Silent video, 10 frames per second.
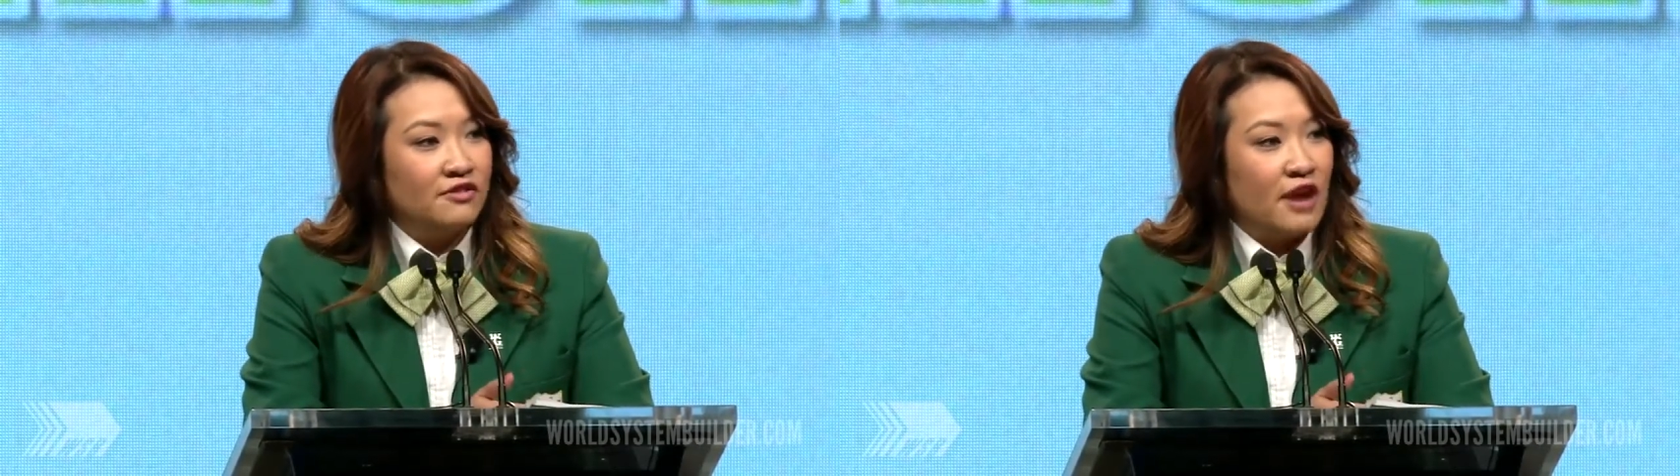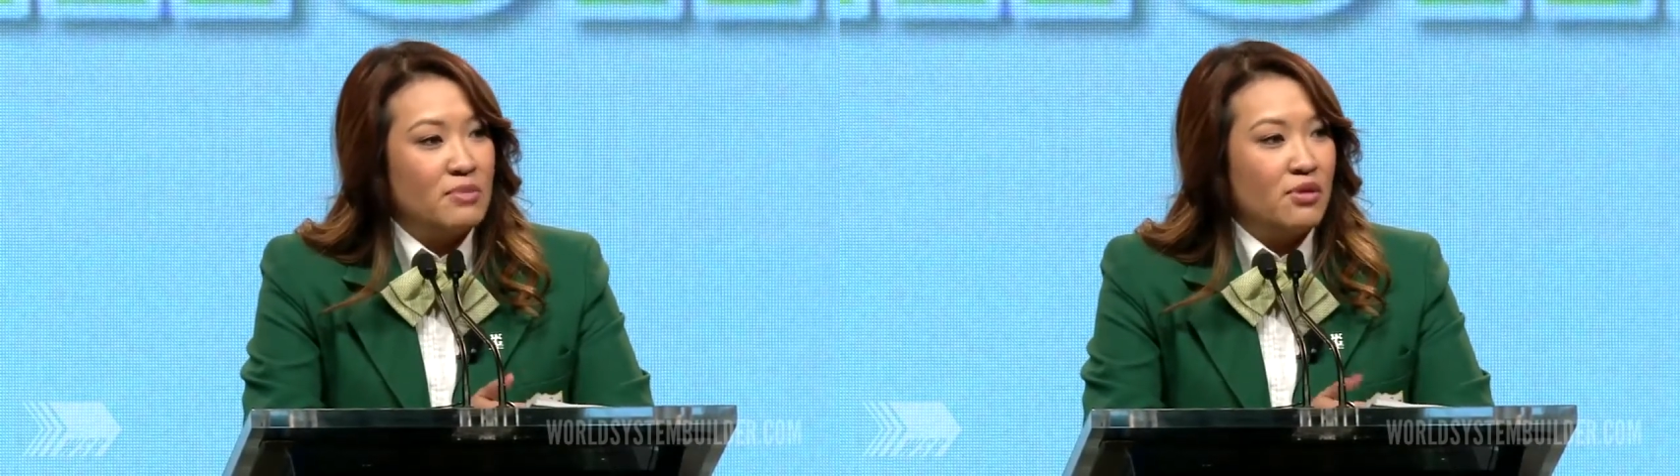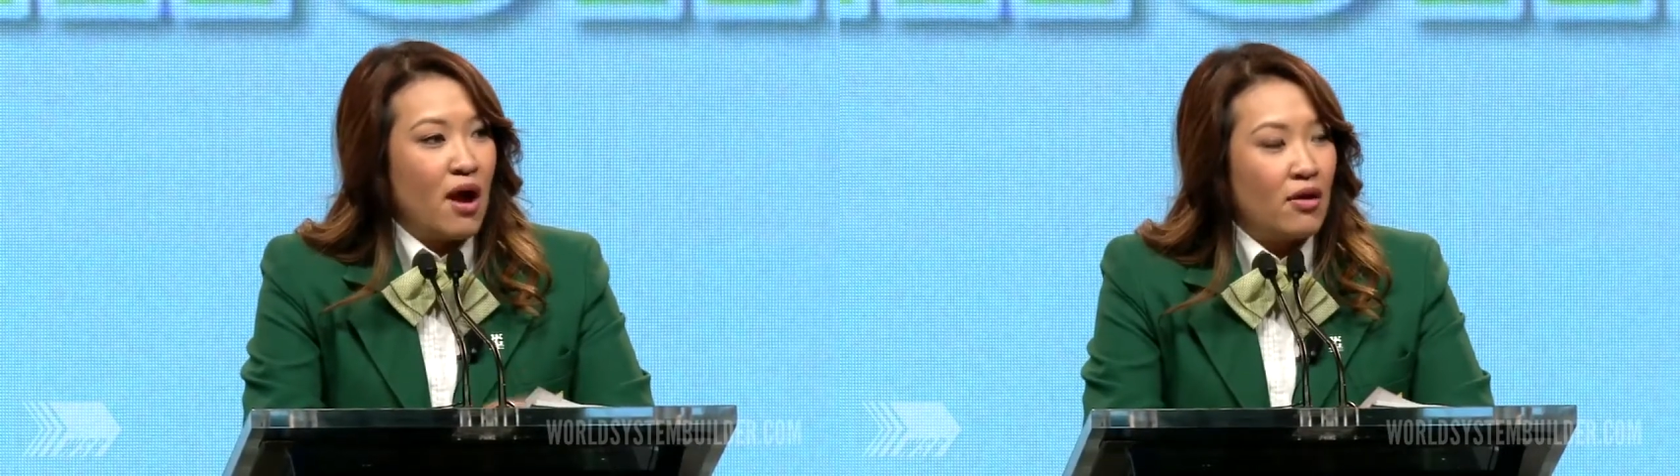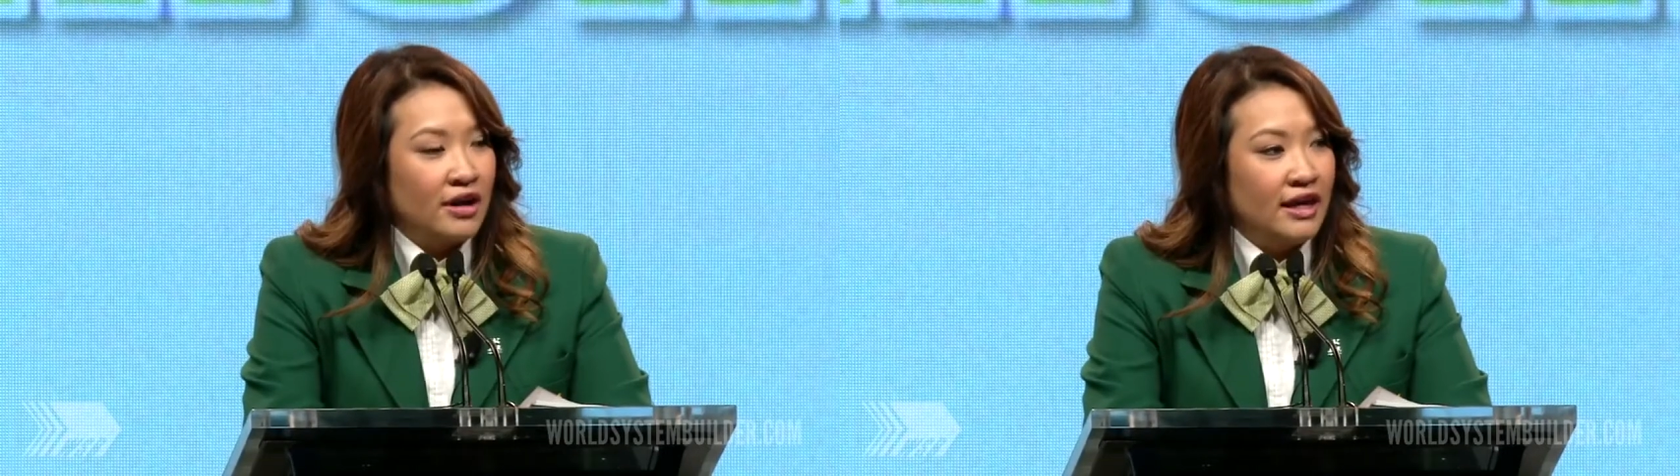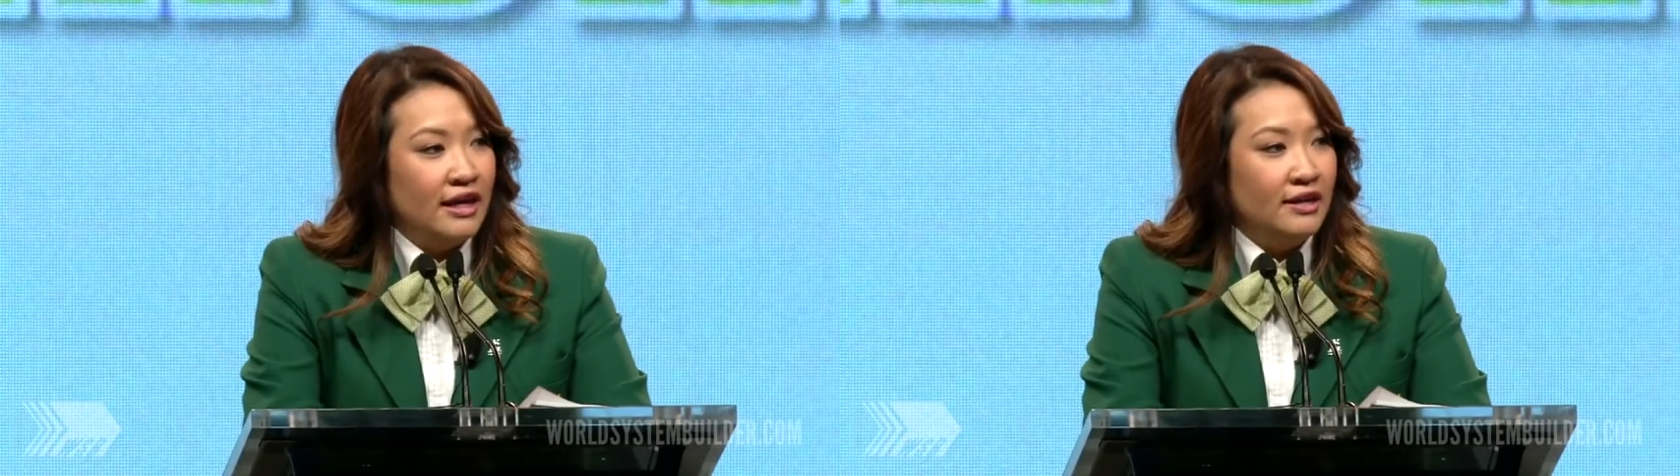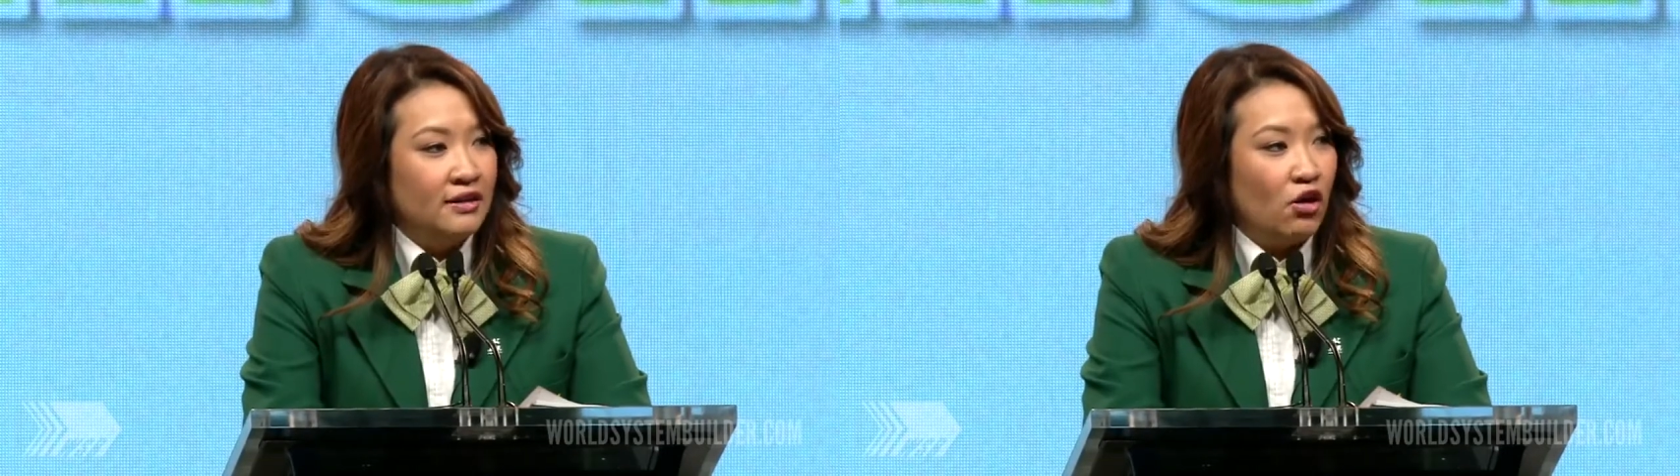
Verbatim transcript: February,